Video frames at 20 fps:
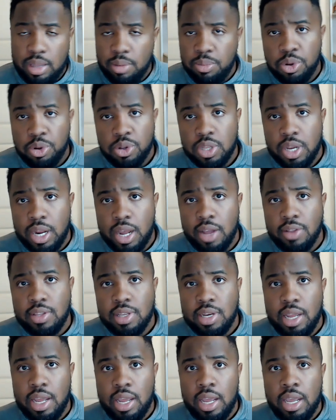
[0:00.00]
they pulled it out
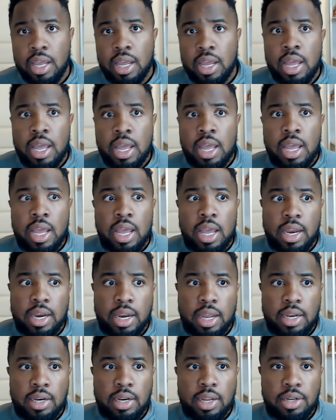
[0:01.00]
today
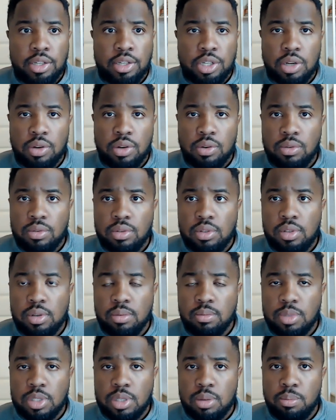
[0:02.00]
and showed
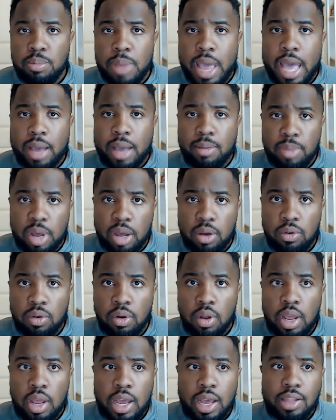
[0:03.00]
some backbone.
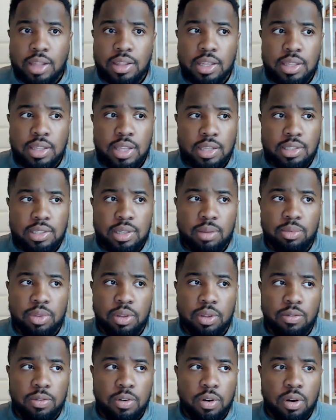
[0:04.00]
I think that's
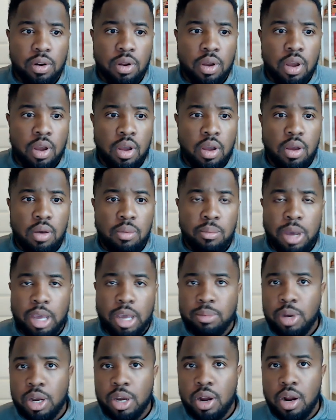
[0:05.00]
something for
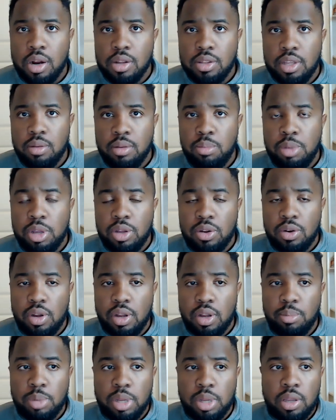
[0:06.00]
Mike McCarthy to build
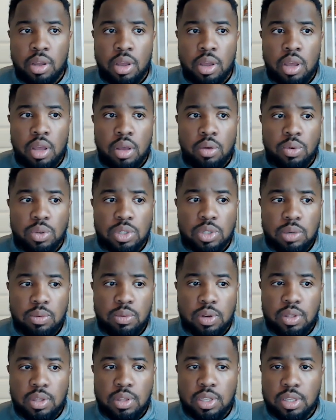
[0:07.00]
on, but we'll see
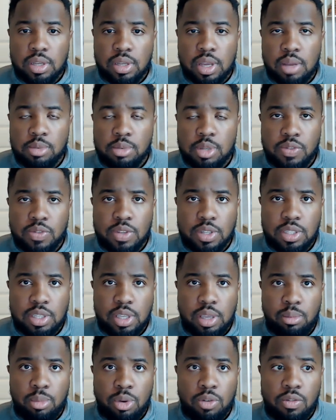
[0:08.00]
what comes of this
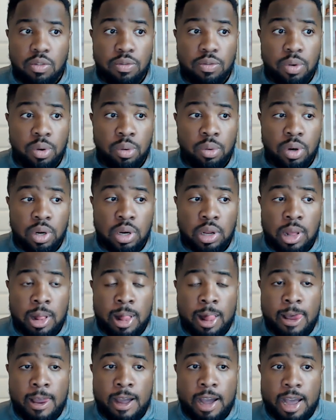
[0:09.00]
team moving forward.
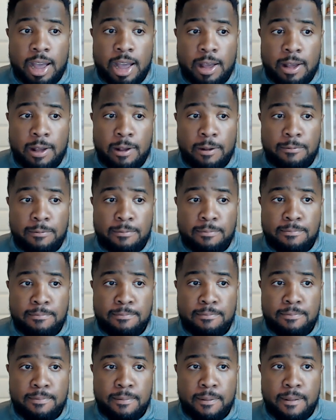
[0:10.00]

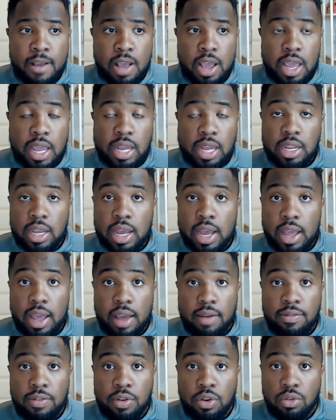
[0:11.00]
Andy,
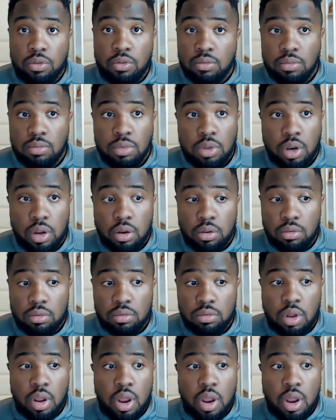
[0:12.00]
I feel, you know,